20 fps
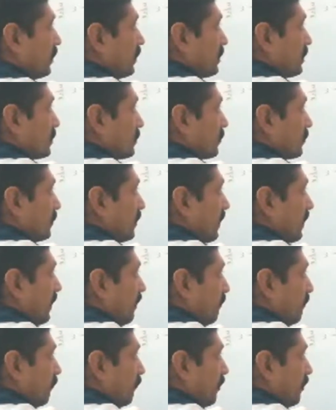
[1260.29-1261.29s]
So we
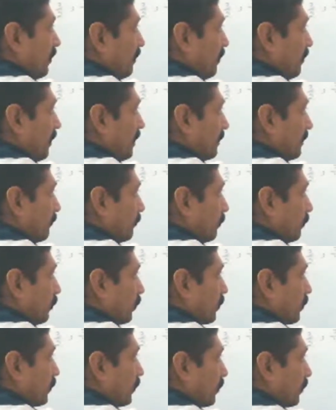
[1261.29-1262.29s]
have 1 by 4.
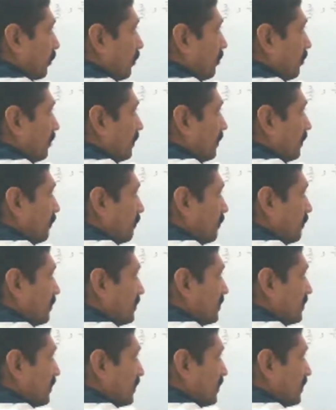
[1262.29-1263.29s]
Common
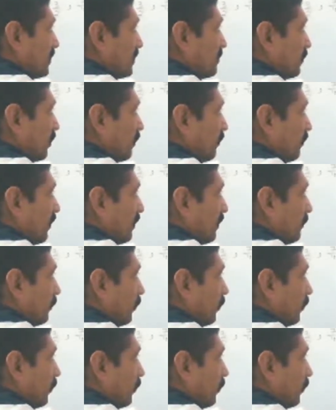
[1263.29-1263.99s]
difference here is 1 by